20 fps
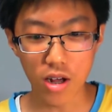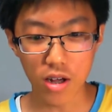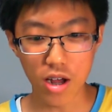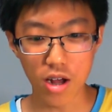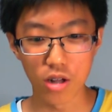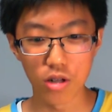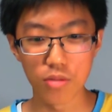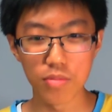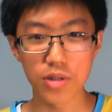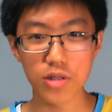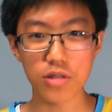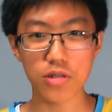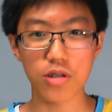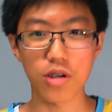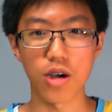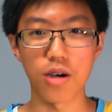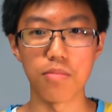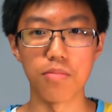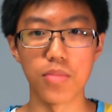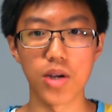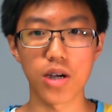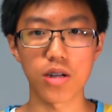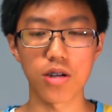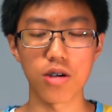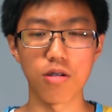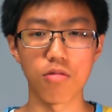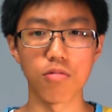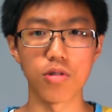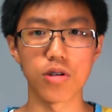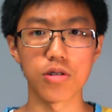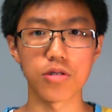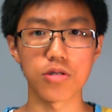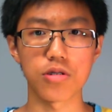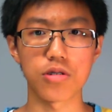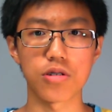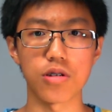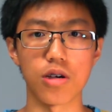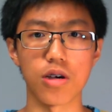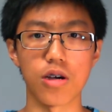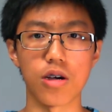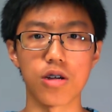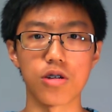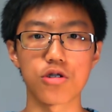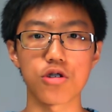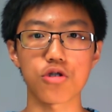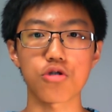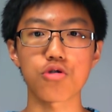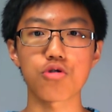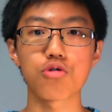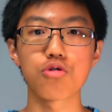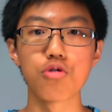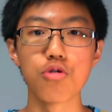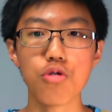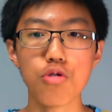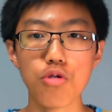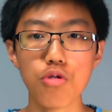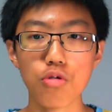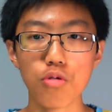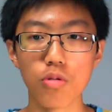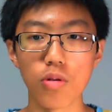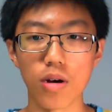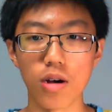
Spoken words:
Elements Cup meta was just too